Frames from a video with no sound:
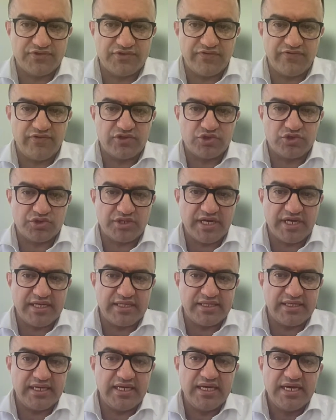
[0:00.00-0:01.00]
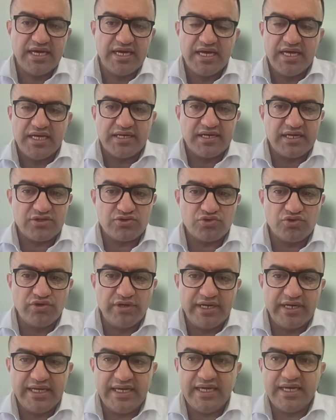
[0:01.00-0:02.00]
civil society, not
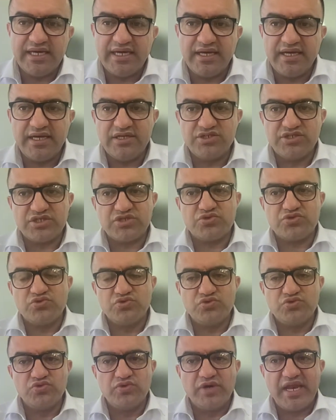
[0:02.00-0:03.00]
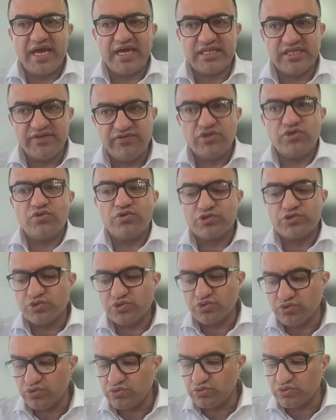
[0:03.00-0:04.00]
only just to do an activity, also
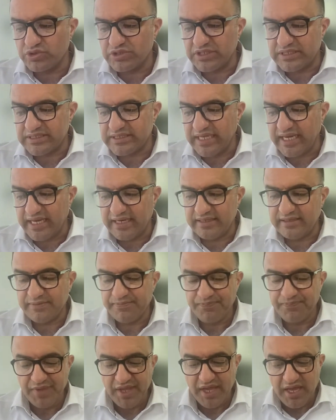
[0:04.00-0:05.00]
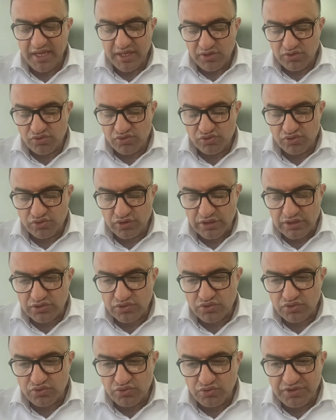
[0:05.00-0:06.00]
to sustain it. To
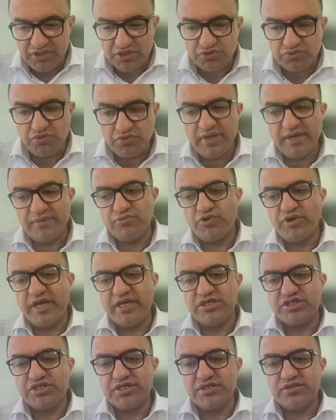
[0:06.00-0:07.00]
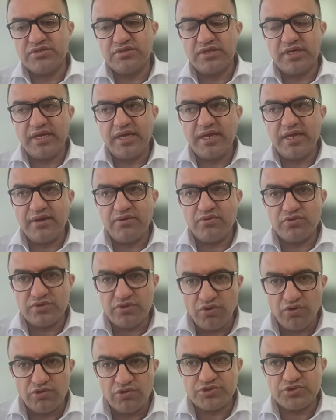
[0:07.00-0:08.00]
do this collaboration,
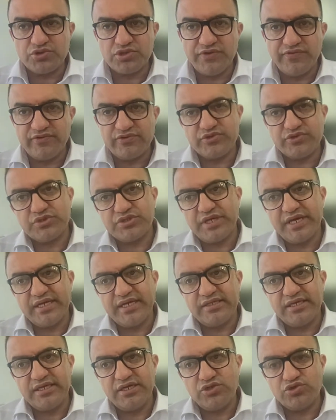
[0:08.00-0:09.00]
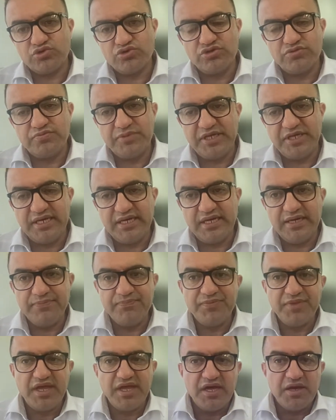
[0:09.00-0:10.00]
also civil society should be
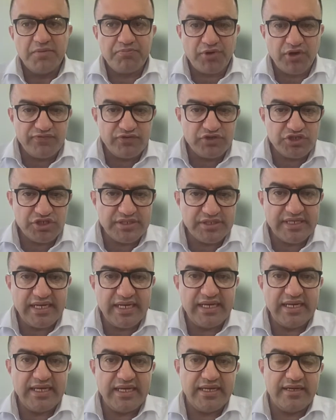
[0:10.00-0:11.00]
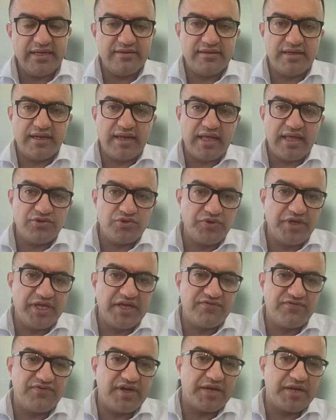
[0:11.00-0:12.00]
professional in
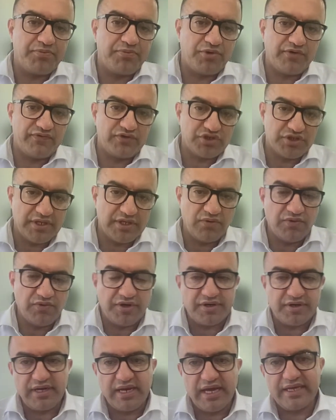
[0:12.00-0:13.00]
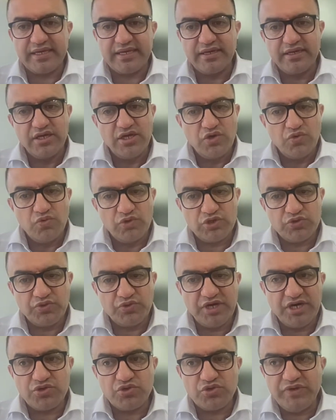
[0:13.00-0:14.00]
doing very professional work. Like what
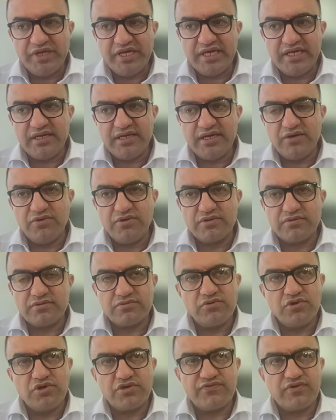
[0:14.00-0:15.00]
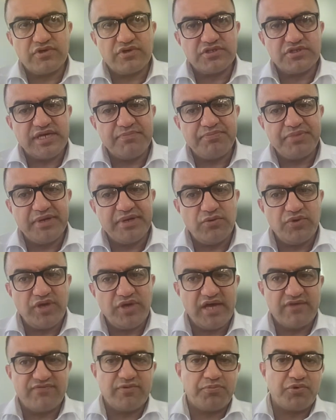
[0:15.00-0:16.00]
we are doing in our work, for example, we
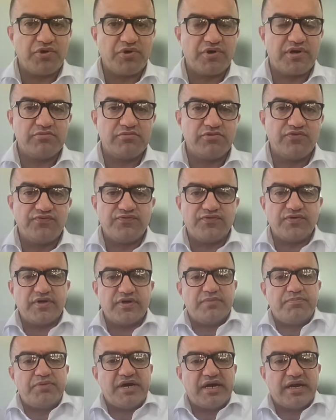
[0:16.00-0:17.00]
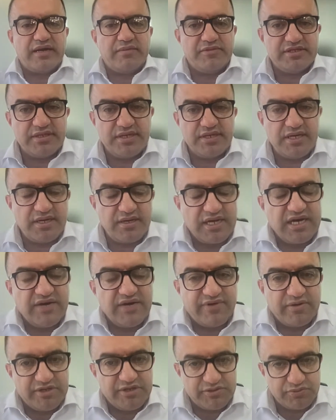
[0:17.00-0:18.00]
have a program of
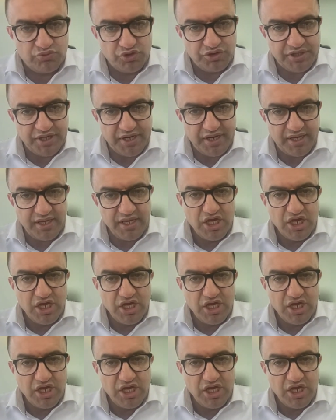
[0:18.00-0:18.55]
government monitoring.